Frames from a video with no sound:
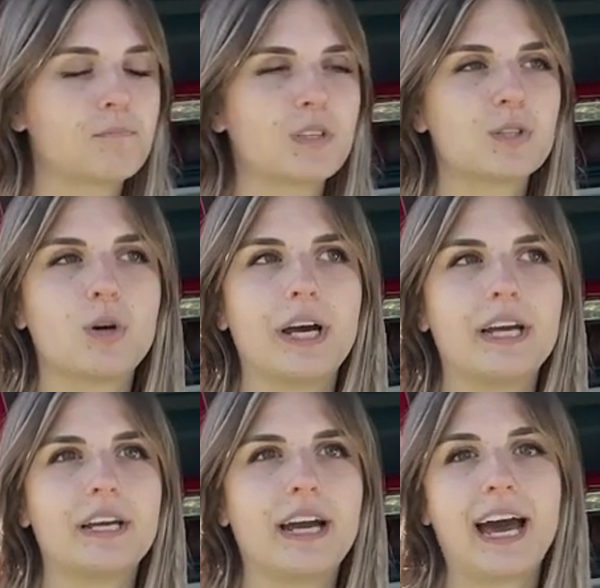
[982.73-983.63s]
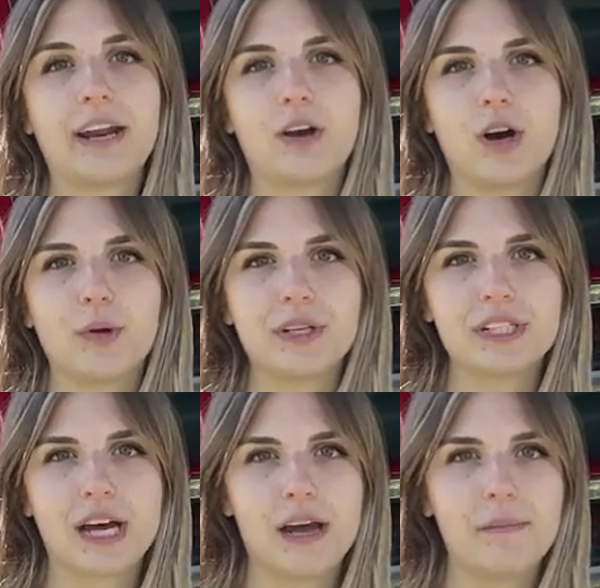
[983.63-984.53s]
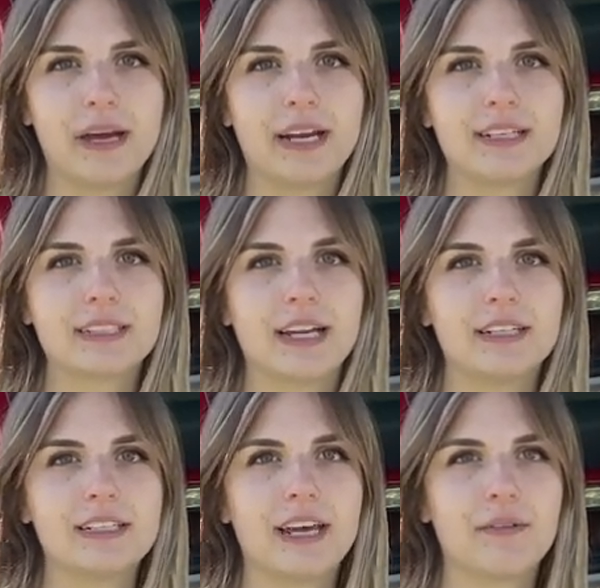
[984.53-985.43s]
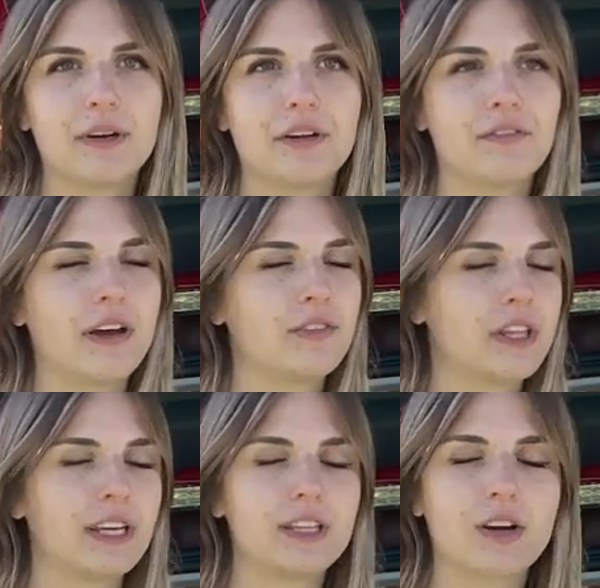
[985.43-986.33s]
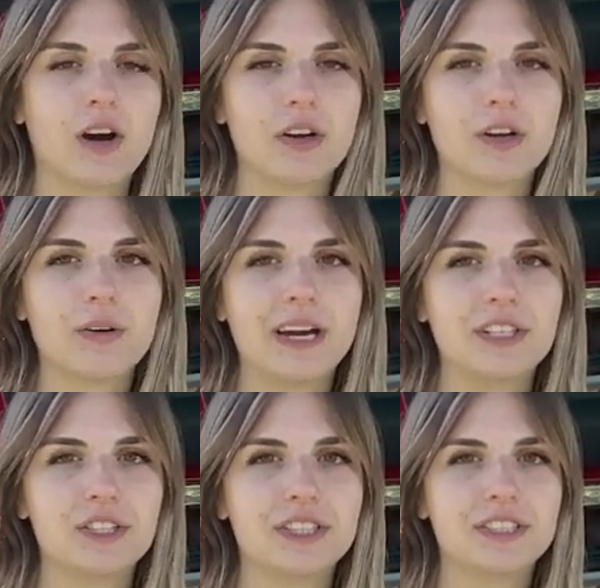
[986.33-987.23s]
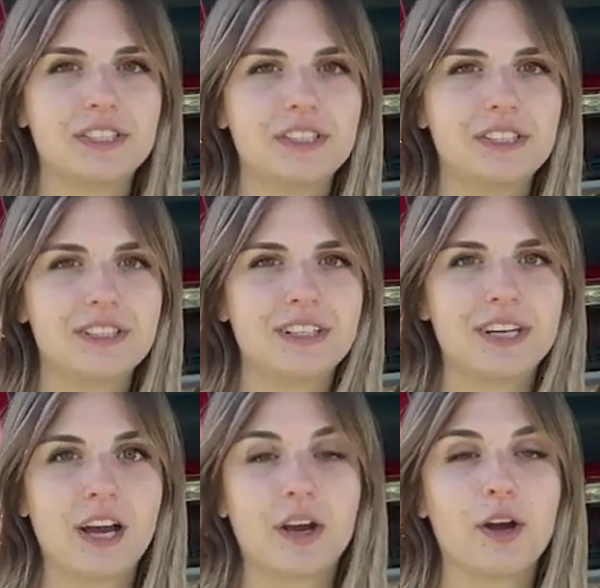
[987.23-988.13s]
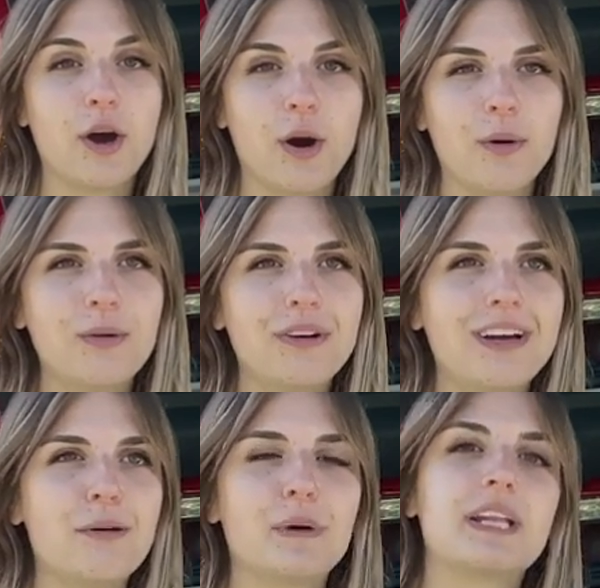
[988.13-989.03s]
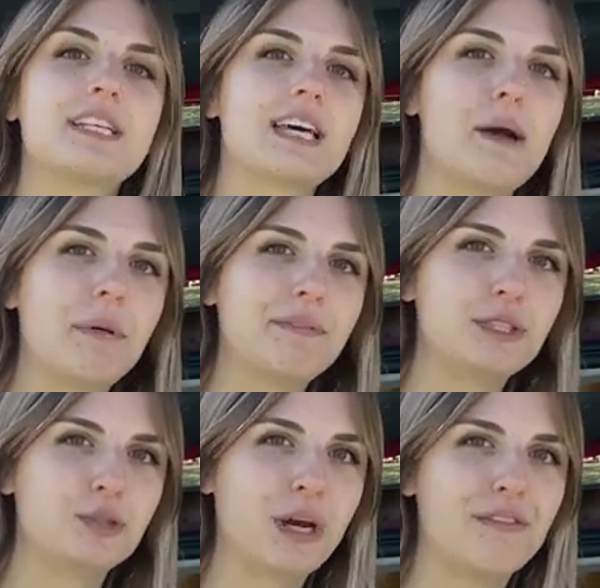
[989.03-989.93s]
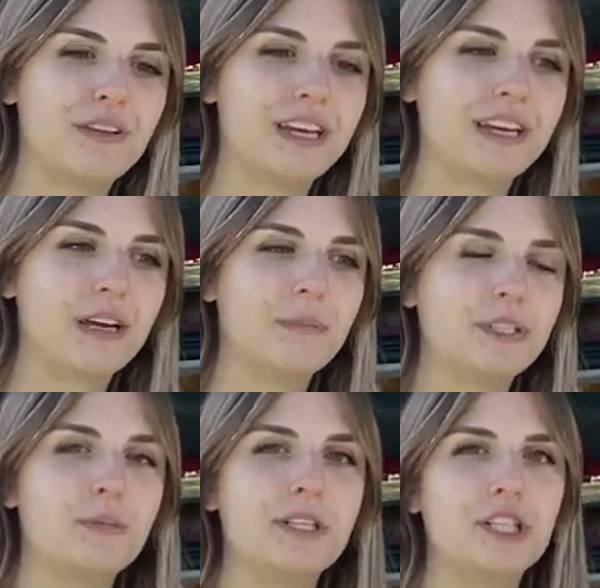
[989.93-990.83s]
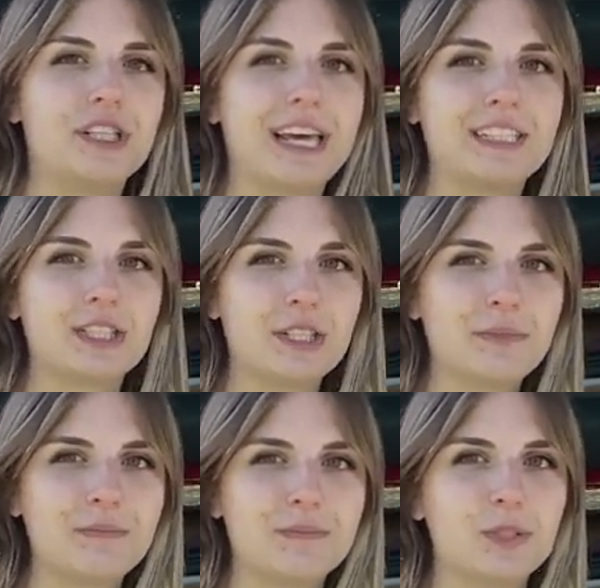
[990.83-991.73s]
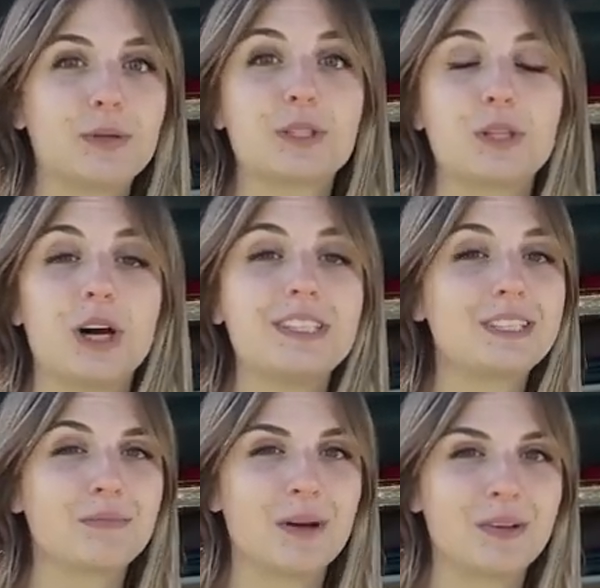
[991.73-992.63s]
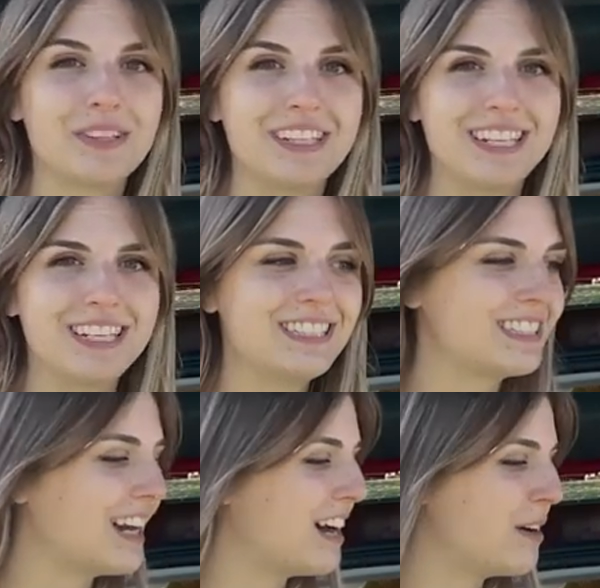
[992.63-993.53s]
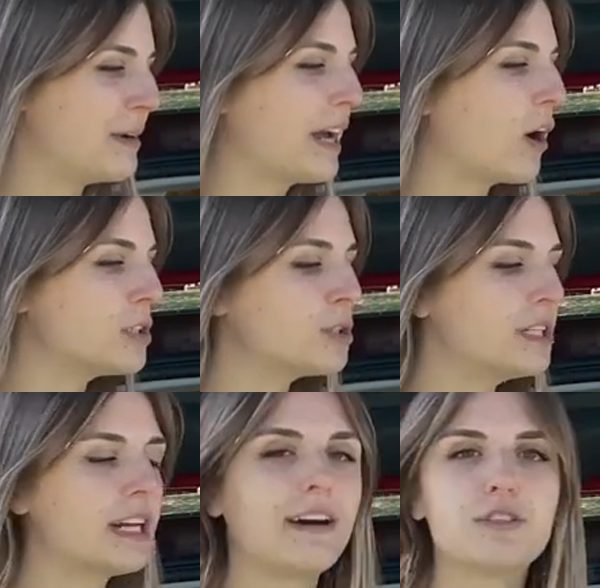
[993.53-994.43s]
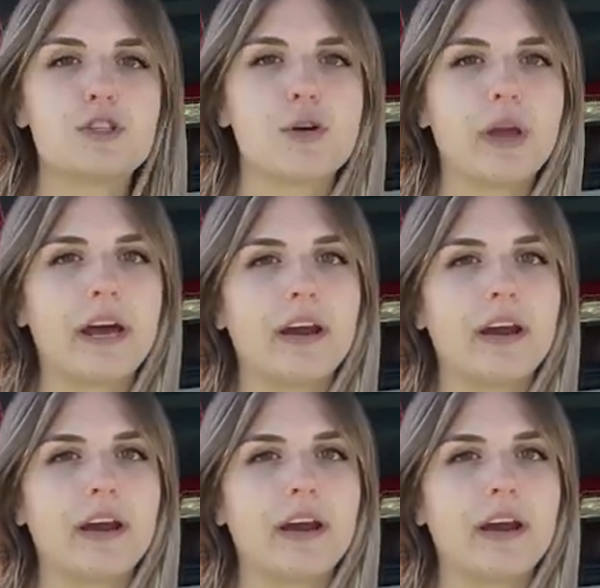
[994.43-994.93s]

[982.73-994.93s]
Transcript: So I had a condo at the time, and I decided to get rid of everything in the condo and just go. But at the time I was driving a Mitsubishi Lancer, so it was a lot smaller than this, and I also didn't have Snow yet.